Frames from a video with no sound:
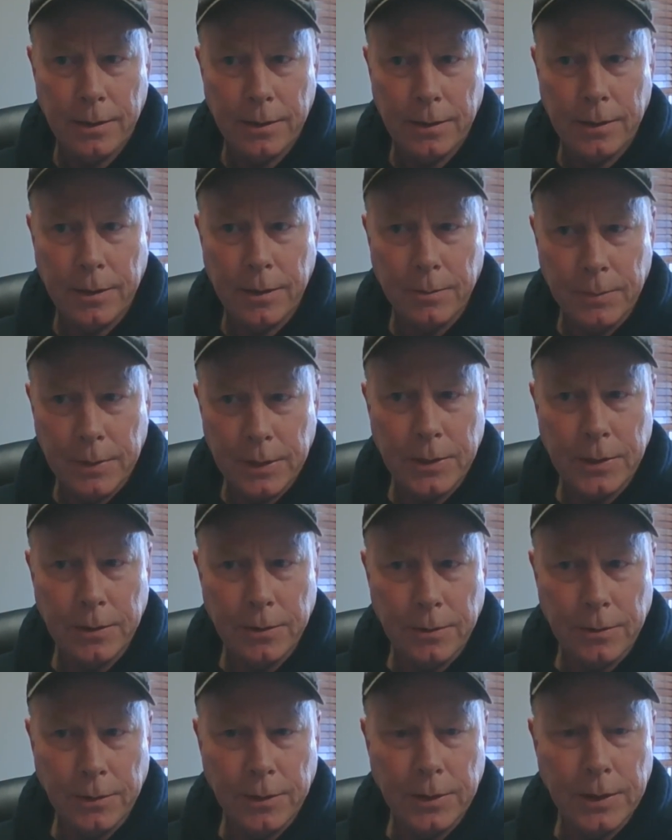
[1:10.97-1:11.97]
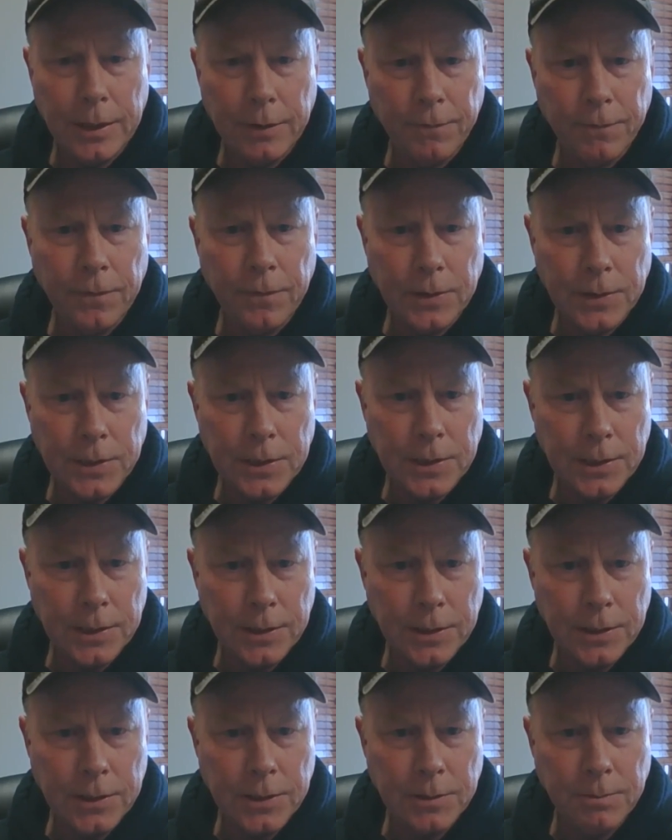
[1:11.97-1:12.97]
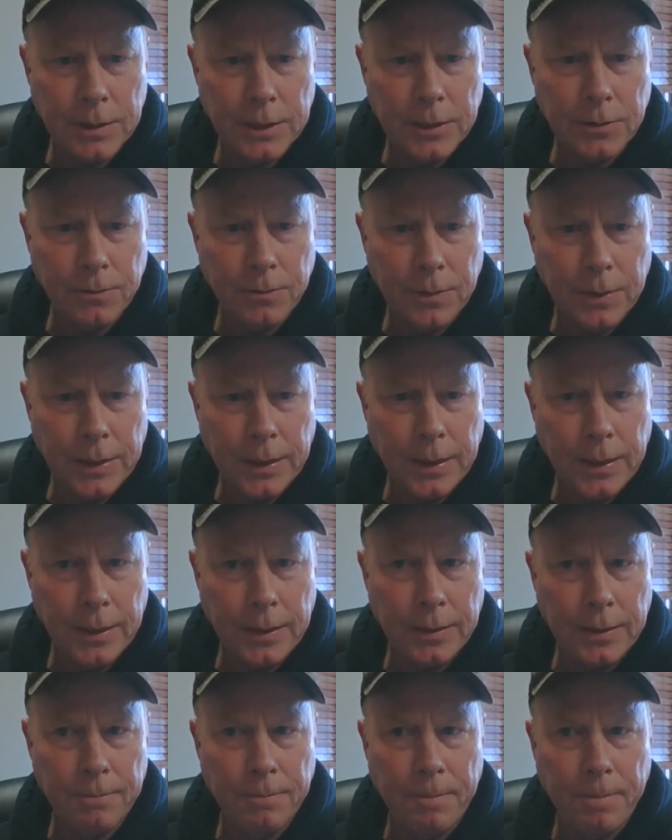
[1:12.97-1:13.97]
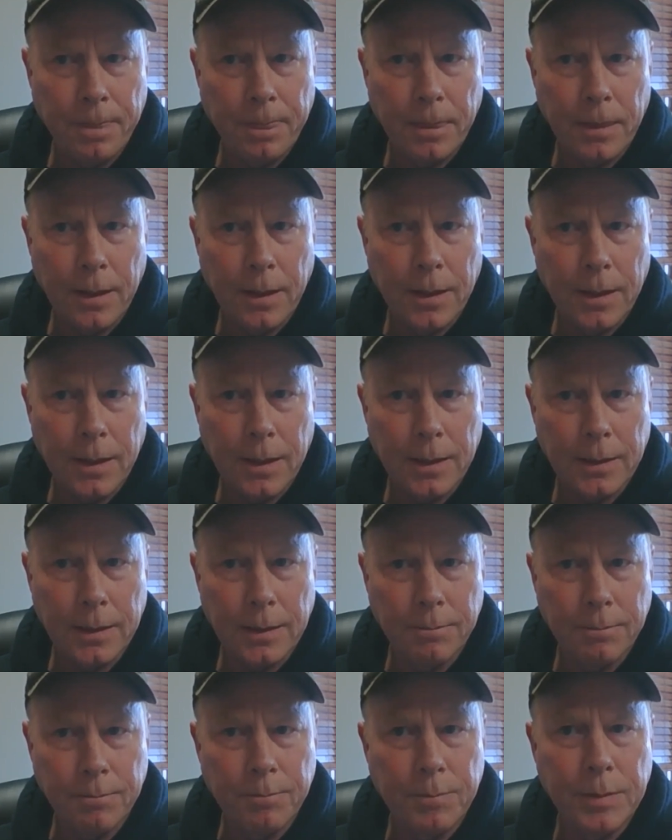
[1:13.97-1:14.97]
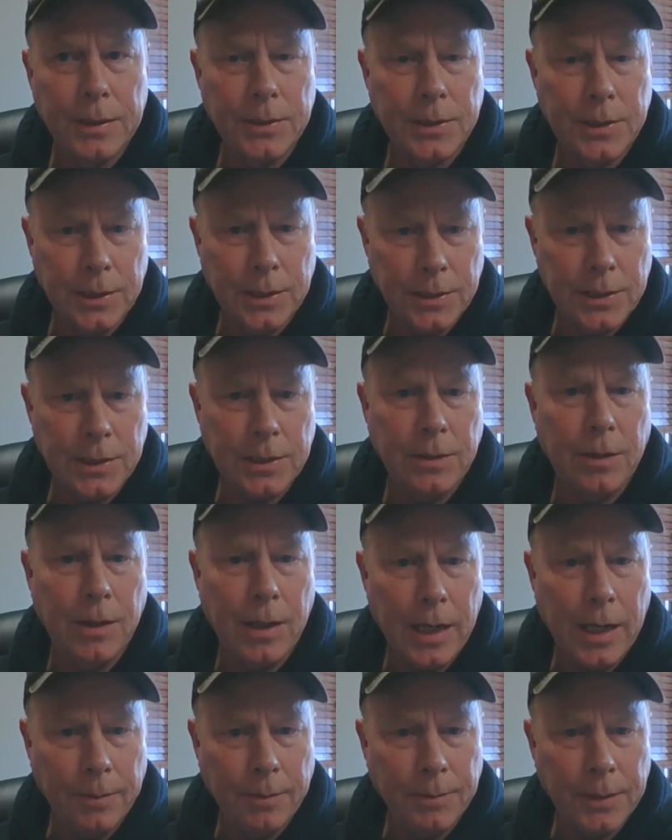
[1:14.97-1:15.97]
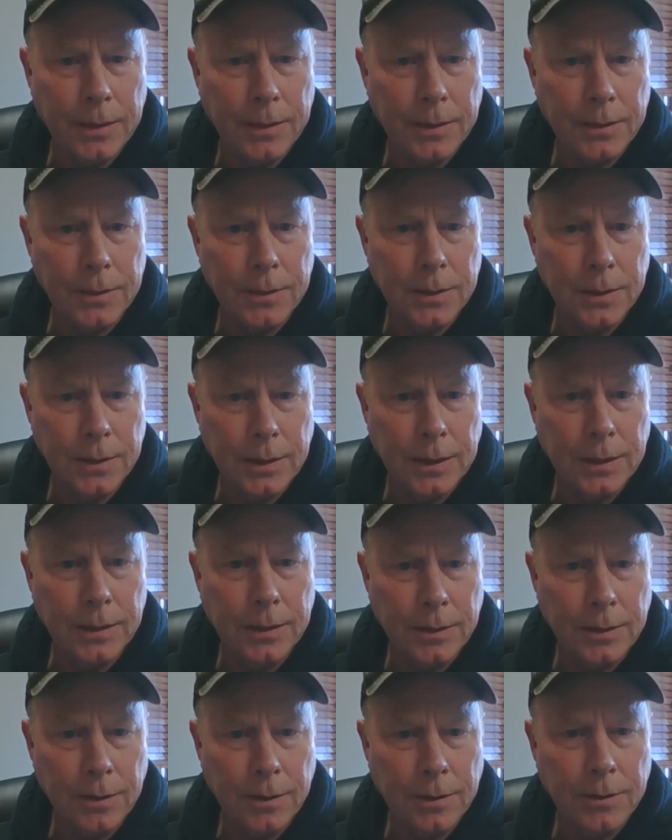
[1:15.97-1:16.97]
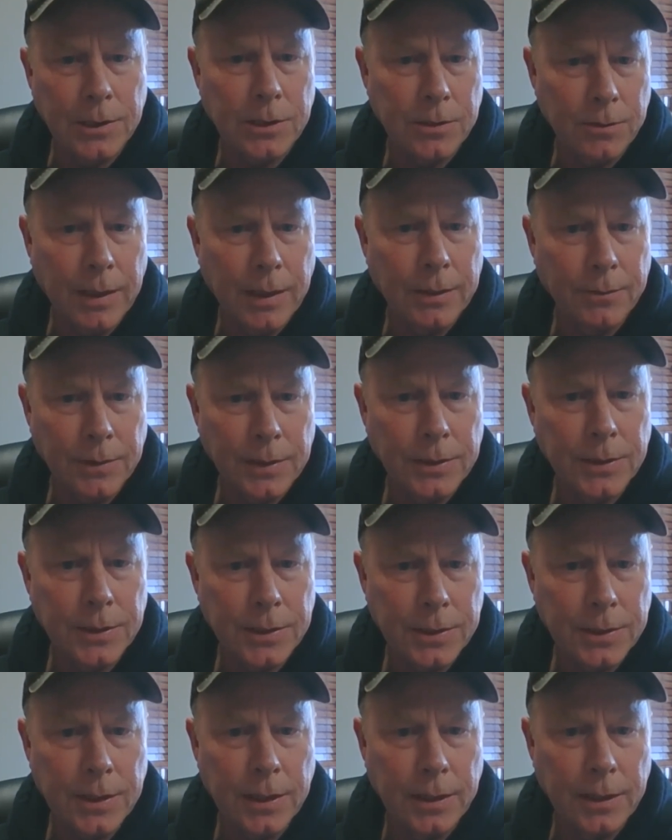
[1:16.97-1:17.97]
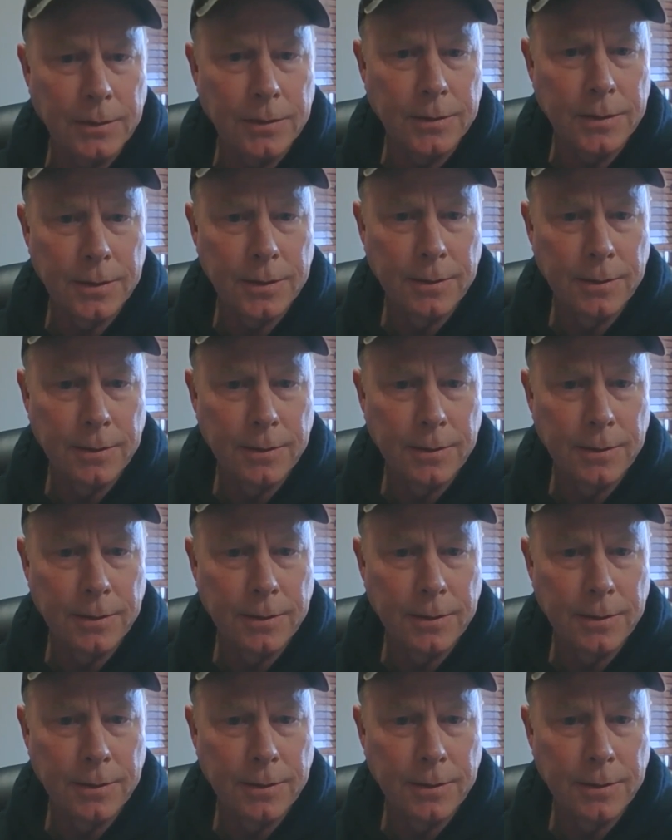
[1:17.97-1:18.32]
the material differences between the business climate in our surrounding states.